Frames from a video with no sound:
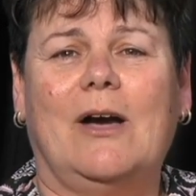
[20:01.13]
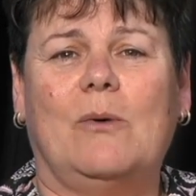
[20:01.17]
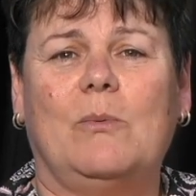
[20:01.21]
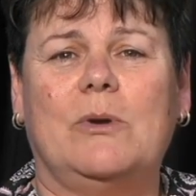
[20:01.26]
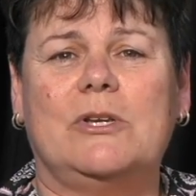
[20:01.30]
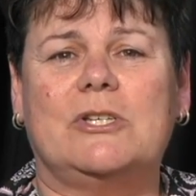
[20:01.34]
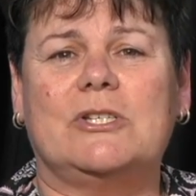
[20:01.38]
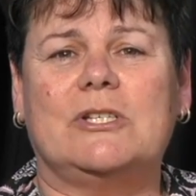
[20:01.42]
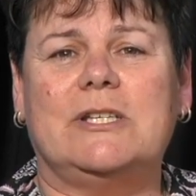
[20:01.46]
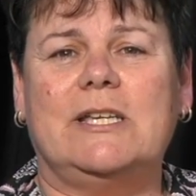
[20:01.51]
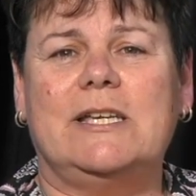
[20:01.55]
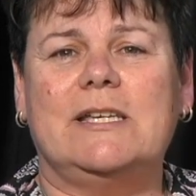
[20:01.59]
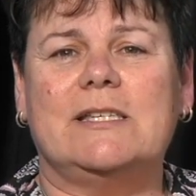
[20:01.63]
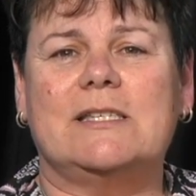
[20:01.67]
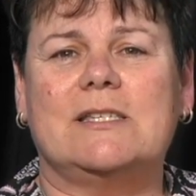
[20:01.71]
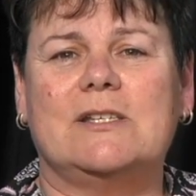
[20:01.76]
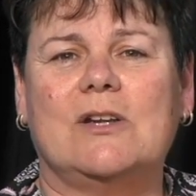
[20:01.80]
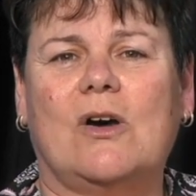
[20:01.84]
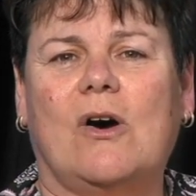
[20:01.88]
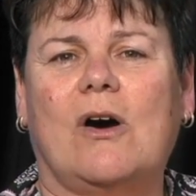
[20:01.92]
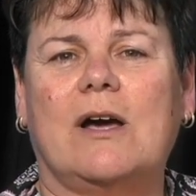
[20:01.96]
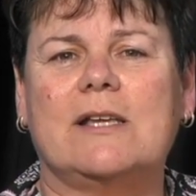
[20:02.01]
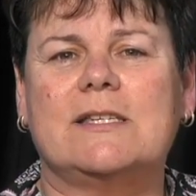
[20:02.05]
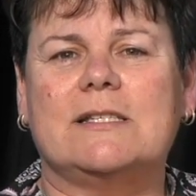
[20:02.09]
which links
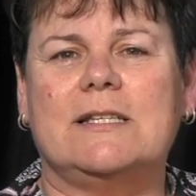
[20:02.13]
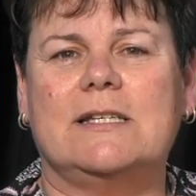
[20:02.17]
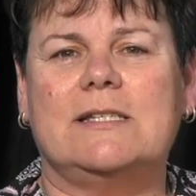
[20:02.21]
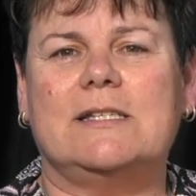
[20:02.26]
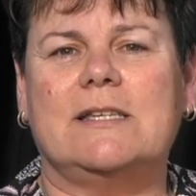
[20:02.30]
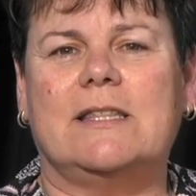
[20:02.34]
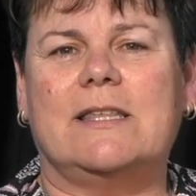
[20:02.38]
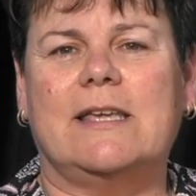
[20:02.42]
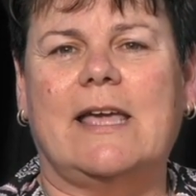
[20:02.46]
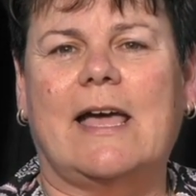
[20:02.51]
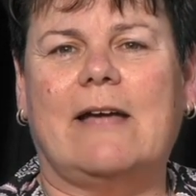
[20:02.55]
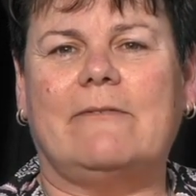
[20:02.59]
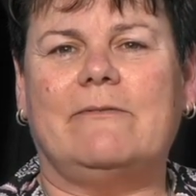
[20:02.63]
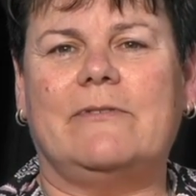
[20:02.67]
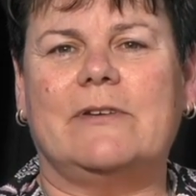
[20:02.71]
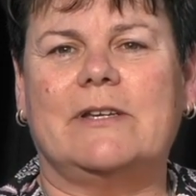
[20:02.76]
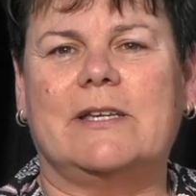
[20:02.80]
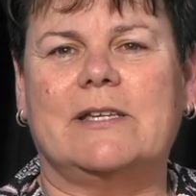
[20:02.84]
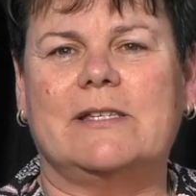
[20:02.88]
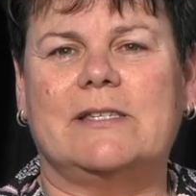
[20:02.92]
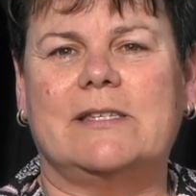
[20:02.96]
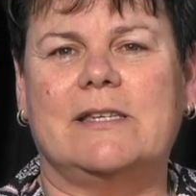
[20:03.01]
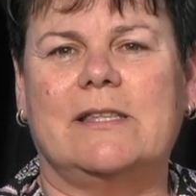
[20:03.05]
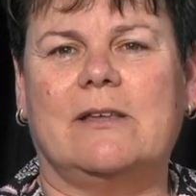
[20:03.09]
nicely to the
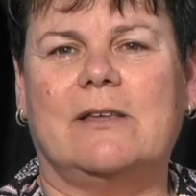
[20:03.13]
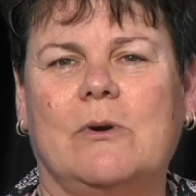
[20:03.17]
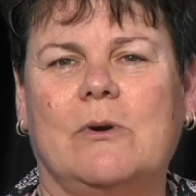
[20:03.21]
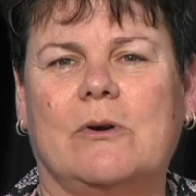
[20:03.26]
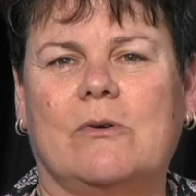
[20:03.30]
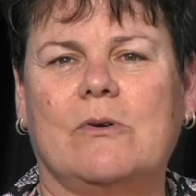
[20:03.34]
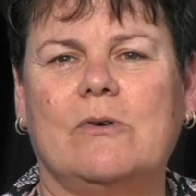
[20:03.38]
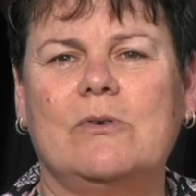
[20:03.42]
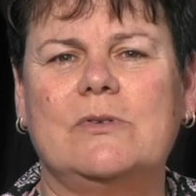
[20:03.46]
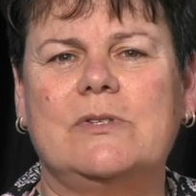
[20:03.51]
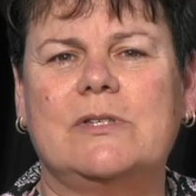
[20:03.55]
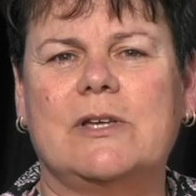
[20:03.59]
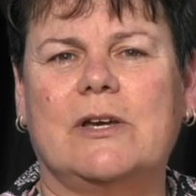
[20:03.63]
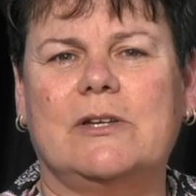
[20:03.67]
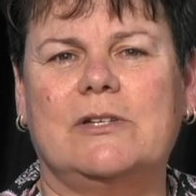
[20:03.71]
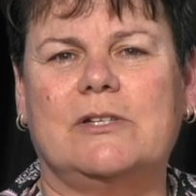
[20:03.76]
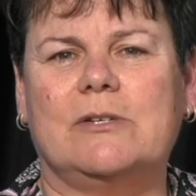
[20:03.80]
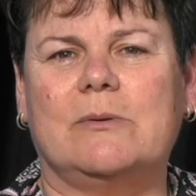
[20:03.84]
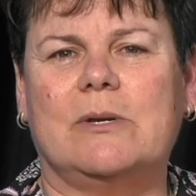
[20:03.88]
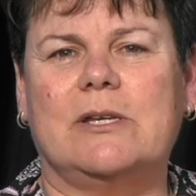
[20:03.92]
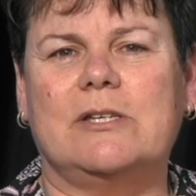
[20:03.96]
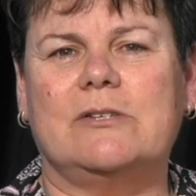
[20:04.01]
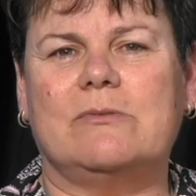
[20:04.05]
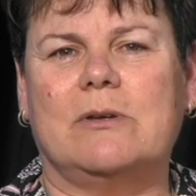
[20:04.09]
advocacy that also
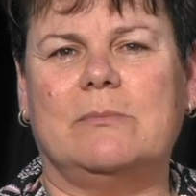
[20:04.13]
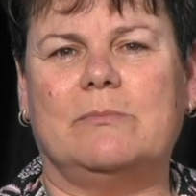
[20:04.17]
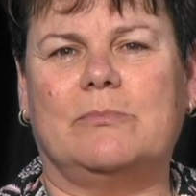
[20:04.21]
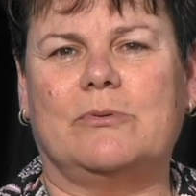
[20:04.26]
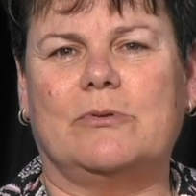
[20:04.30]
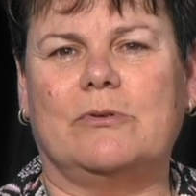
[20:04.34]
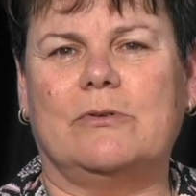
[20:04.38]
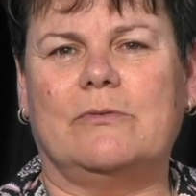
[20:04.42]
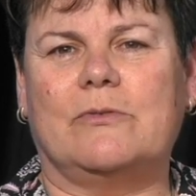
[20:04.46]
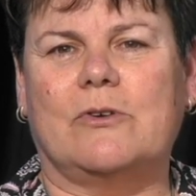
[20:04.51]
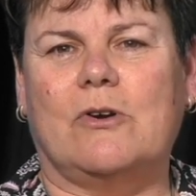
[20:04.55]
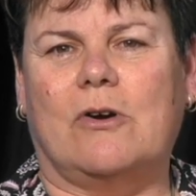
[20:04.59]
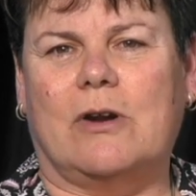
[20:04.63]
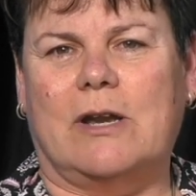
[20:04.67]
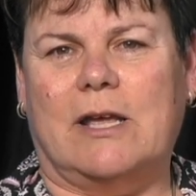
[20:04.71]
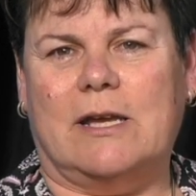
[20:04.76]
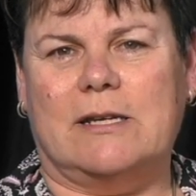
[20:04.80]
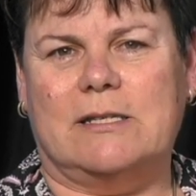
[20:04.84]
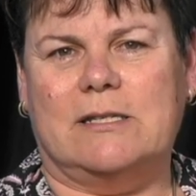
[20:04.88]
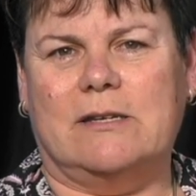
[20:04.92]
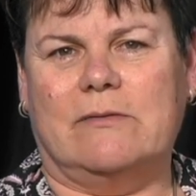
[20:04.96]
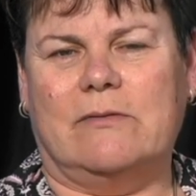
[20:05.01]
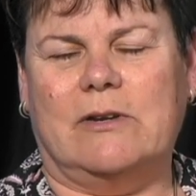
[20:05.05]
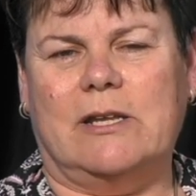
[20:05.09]
doing to improve
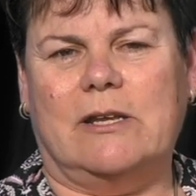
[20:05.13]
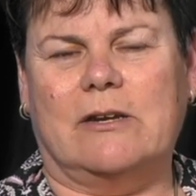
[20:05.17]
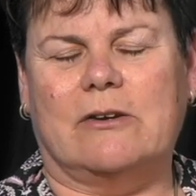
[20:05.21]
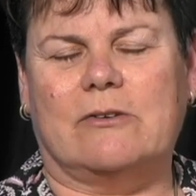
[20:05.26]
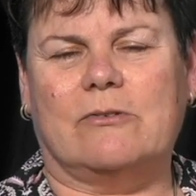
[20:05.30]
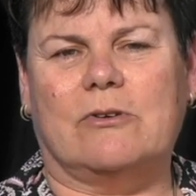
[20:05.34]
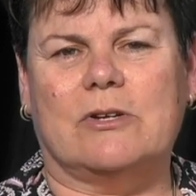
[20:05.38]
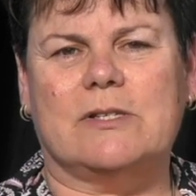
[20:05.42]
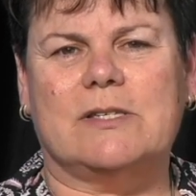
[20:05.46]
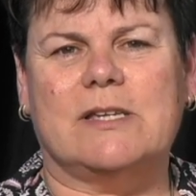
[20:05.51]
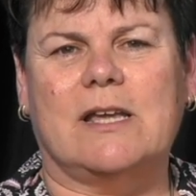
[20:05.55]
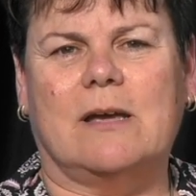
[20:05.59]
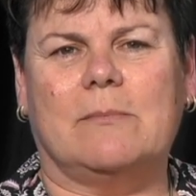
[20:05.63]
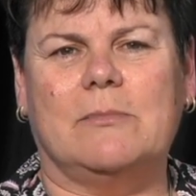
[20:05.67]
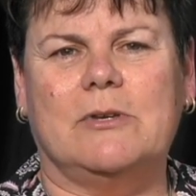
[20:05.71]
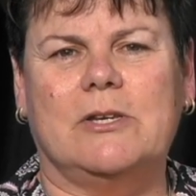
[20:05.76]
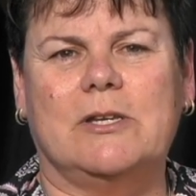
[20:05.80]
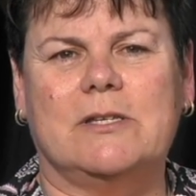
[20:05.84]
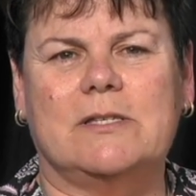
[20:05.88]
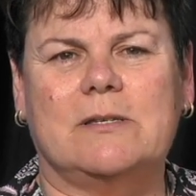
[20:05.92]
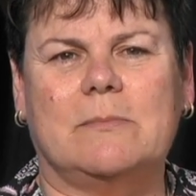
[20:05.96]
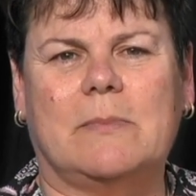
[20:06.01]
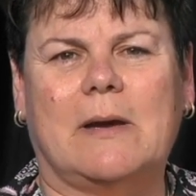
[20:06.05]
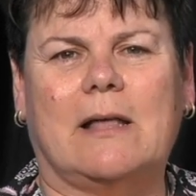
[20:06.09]
connectivity across our
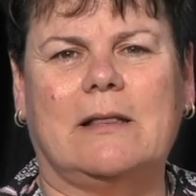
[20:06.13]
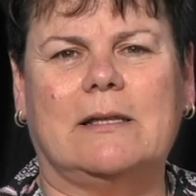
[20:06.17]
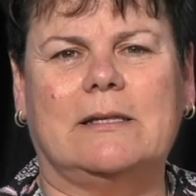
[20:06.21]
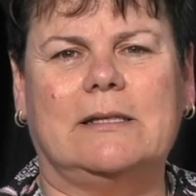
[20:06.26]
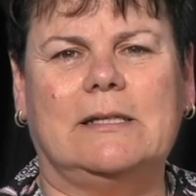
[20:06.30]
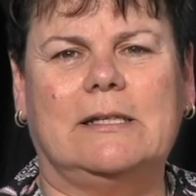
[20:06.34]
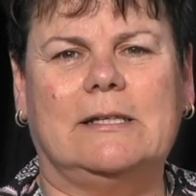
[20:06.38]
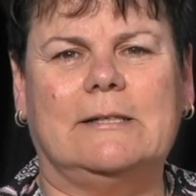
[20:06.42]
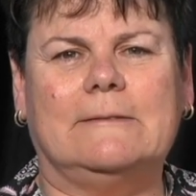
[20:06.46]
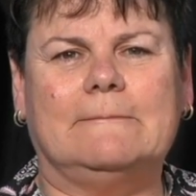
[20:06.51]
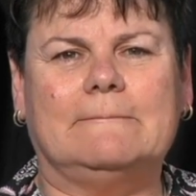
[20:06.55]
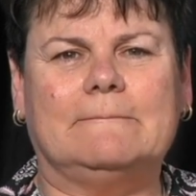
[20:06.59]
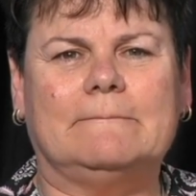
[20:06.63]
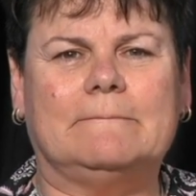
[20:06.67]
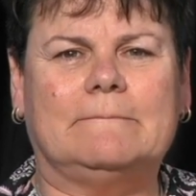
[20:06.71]
municipality.